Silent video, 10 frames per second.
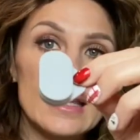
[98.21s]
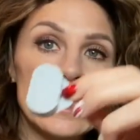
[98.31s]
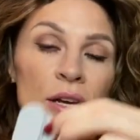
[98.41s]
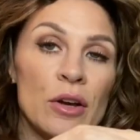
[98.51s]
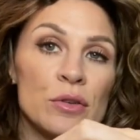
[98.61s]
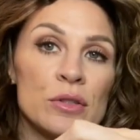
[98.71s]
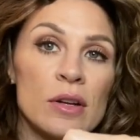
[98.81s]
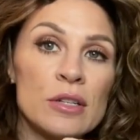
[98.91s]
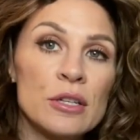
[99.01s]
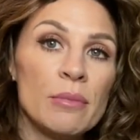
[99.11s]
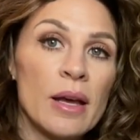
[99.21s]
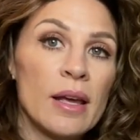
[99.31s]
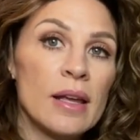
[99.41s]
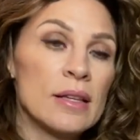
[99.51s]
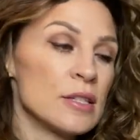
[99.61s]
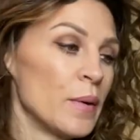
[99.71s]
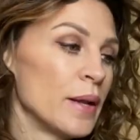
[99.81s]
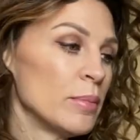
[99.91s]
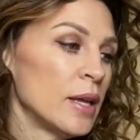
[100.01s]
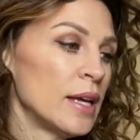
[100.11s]
that goes onto my sewing
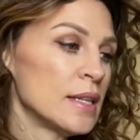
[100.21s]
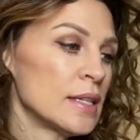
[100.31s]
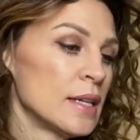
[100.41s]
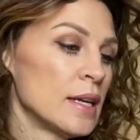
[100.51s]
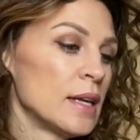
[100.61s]
plate,